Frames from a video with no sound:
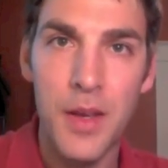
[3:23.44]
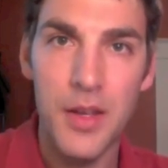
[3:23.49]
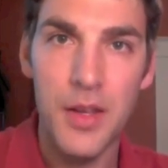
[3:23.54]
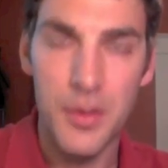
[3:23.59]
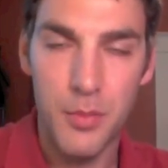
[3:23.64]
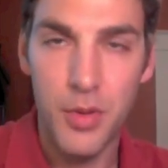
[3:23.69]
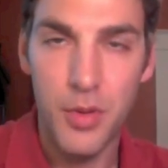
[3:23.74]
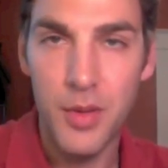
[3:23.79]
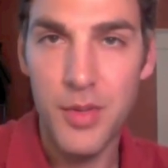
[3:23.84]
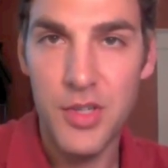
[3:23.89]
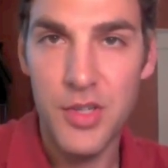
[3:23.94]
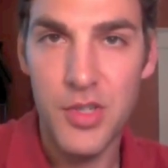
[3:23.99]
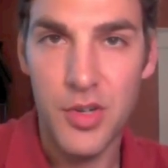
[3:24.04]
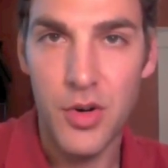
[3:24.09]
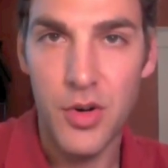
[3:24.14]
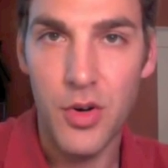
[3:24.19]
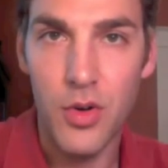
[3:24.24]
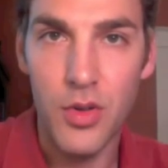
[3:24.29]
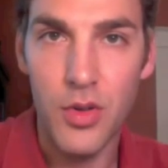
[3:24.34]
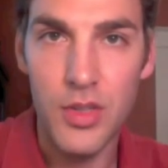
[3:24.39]
Pretty much your
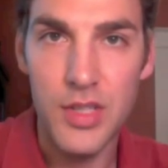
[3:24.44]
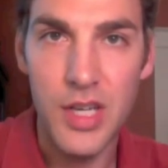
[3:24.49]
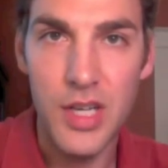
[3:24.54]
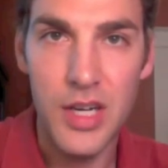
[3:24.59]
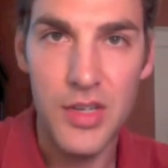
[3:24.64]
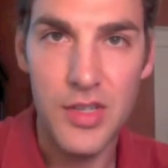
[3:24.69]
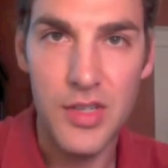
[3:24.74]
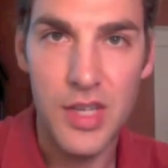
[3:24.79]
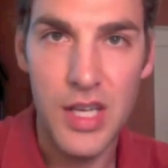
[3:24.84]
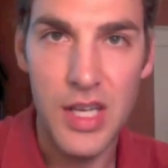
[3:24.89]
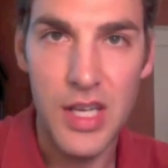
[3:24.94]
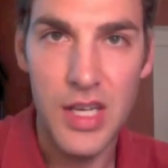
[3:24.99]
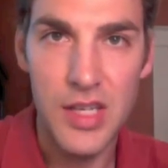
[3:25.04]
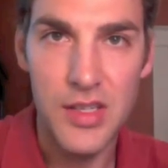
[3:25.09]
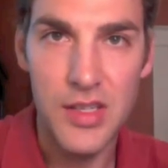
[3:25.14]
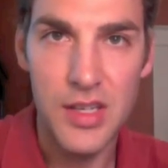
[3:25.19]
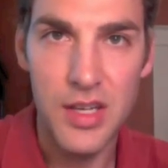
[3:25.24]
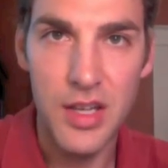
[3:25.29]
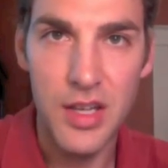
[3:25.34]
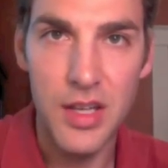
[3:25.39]
whole entire skin
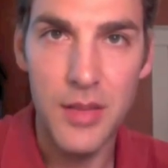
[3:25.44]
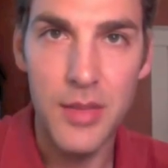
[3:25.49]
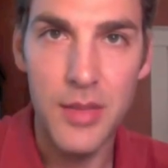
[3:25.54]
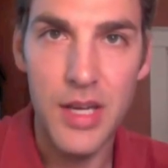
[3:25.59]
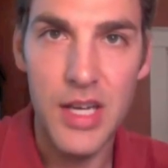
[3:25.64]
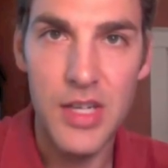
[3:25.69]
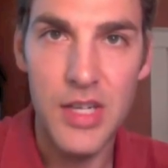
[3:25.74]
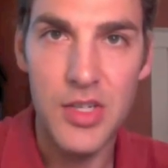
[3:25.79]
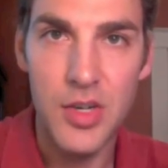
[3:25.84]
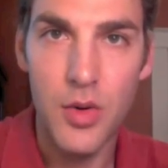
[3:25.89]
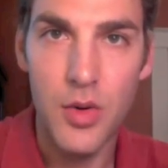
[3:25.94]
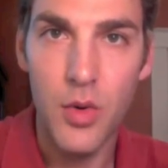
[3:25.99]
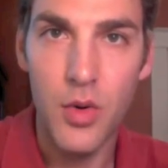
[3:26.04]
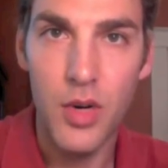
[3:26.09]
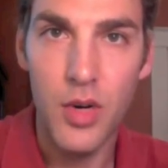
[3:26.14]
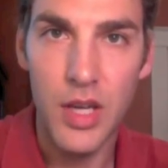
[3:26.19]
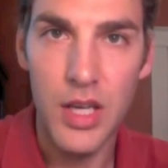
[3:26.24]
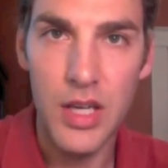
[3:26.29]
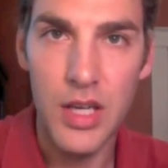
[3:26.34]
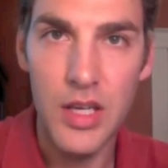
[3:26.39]
is an elimination
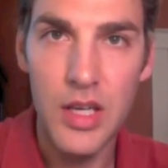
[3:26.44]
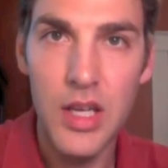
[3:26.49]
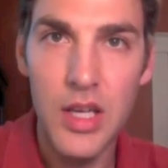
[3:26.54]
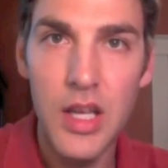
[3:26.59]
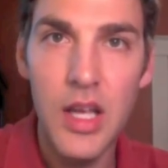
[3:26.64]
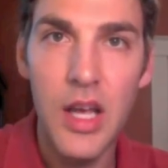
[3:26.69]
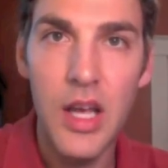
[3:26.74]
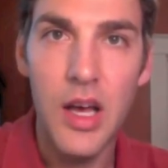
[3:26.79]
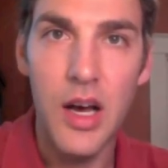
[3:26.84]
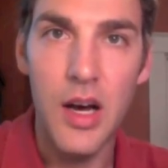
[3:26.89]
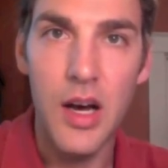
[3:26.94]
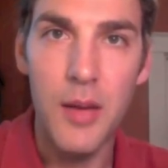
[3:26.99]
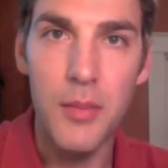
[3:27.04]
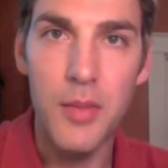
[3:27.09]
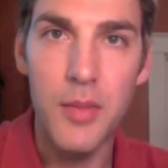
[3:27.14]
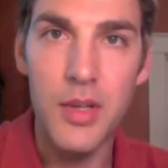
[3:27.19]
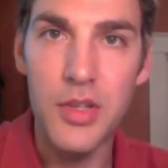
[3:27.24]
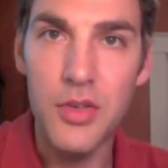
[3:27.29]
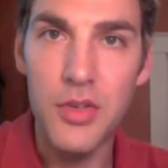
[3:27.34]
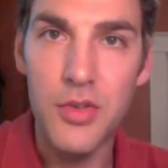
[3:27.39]
organ,
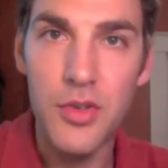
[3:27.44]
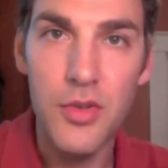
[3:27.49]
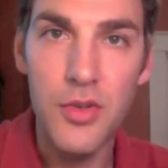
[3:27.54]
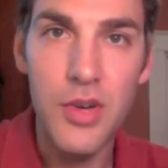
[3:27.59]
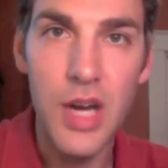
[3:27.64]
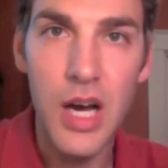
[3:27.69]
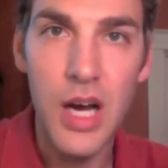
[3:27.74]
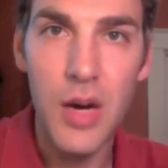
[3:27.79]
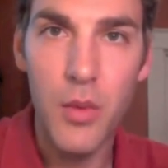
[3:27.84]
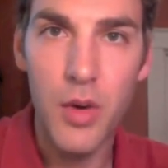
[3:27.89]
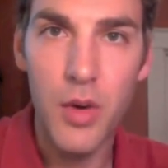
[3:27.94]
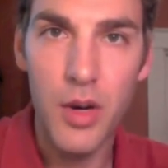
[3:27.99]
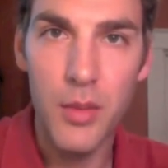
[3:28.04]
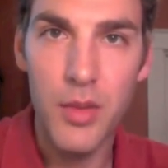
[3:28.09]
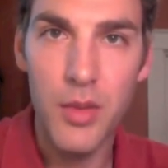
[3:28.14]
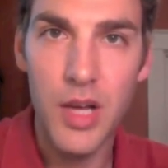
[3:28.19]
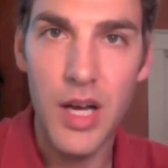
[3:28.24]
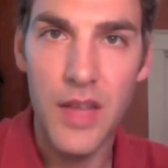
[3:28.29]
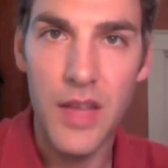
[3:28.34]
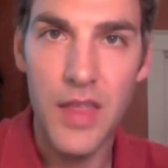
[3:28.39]
but you do not want to
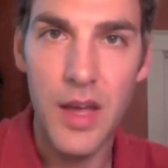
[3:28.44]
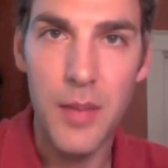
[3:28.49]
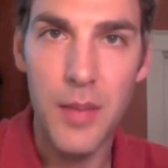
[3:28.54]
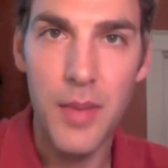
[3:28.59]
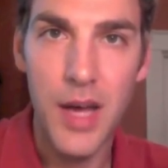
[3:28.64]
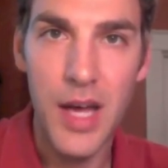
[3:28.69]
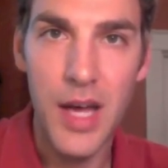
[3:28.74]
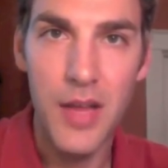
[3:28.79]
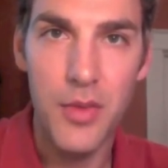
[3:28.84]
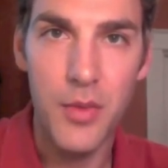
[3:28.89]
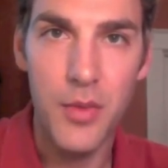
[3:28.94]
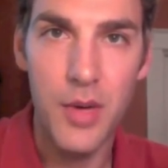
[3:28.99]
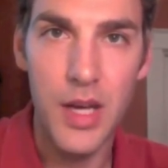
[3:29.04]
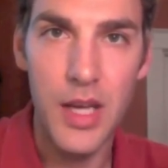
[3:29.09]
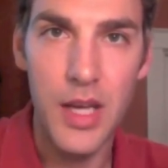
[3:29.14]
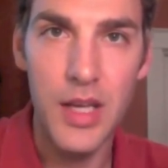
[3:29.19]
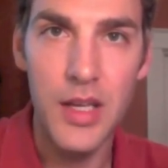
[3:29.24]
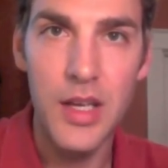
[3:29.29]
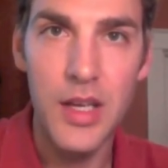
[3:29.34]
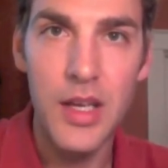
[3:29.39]
block that
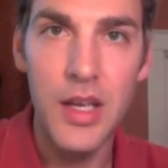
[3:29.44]
pathway.